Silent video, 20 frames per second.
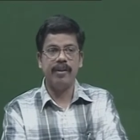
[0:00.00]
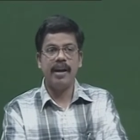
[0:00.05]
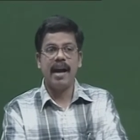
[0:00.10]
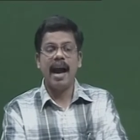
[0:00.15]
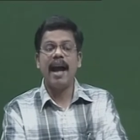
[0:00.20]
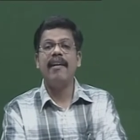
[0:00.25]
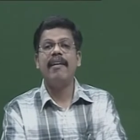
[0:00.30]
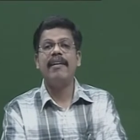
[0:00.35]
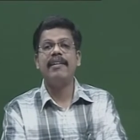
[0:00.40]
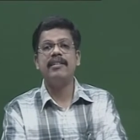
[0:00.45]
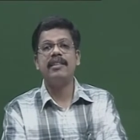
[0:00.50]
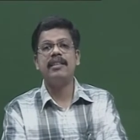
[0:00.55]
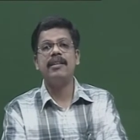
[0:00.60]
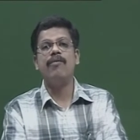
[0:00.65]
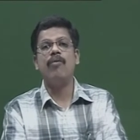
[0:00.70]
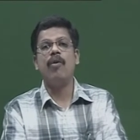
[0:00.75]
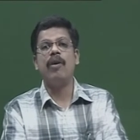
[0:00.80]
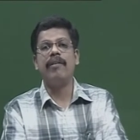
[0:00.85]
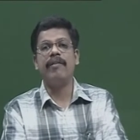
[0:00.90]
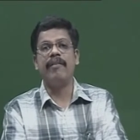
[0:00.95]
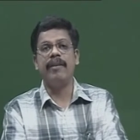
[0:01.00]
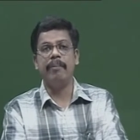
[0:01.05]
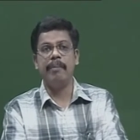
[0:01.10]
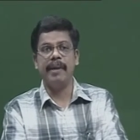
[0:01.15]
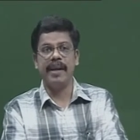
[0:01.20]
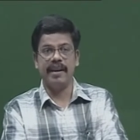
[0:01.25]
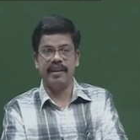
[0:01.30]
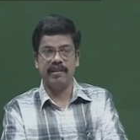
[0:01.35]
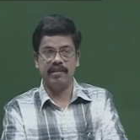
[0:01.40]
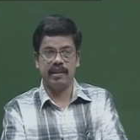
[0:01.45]
and let us see what
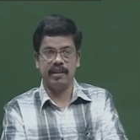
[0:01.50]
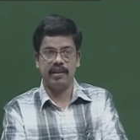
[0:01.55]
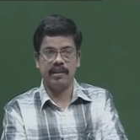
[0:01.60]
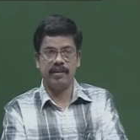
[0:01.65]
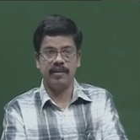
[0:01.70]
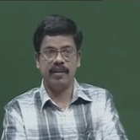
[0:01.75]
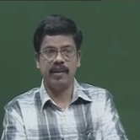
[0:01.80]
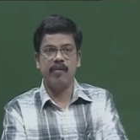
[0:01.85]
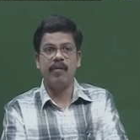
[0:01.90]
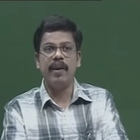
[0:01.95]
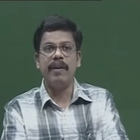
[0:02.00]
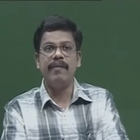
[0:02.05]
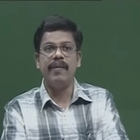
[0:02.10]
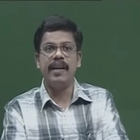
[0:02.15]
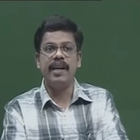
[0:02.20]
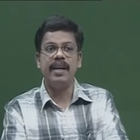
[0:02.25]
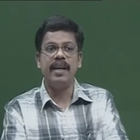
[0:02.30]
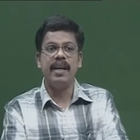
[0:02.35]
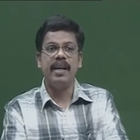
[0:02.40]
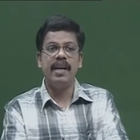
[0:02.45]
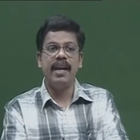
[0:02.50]
remains when we